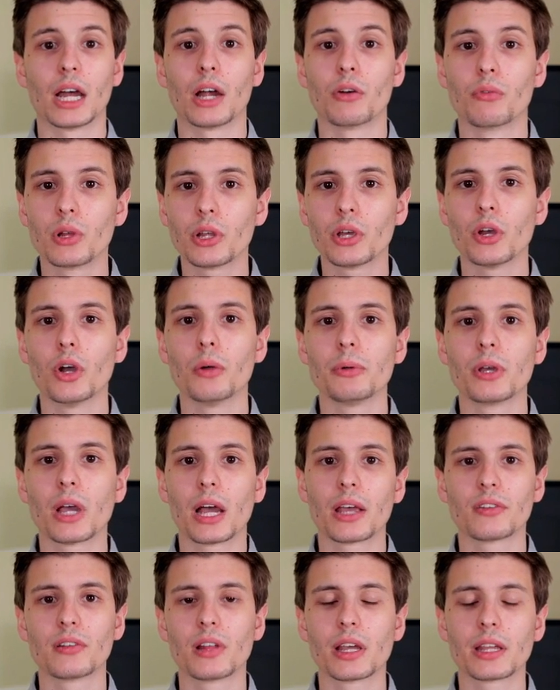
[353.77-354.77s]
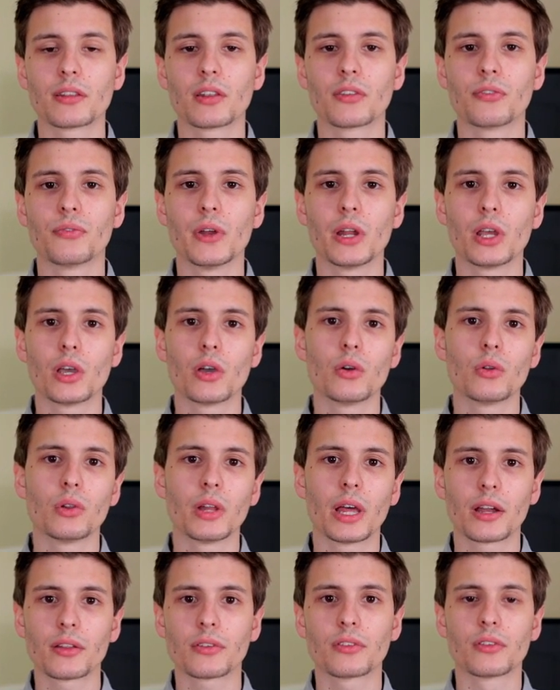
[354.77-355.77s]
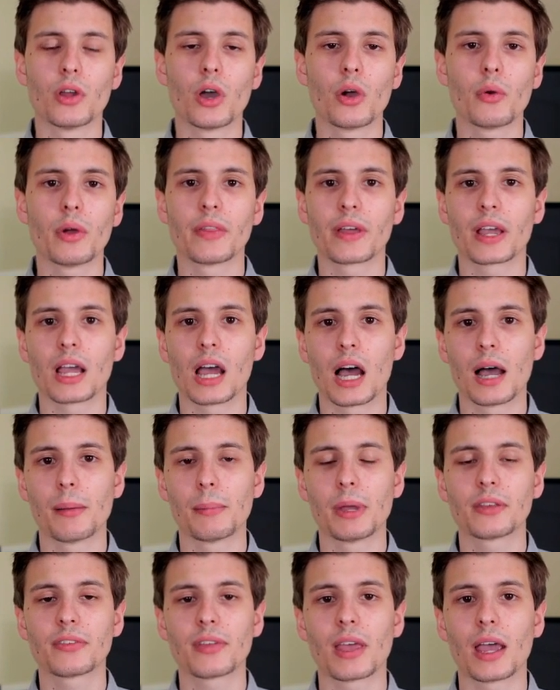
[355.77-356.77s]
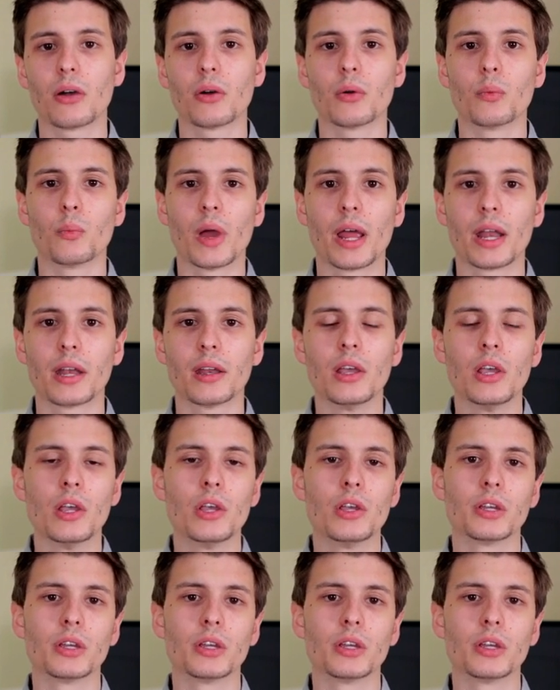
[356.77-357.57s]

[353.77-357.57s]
I really hope you guys liked this video. Let us know in the comments how it went.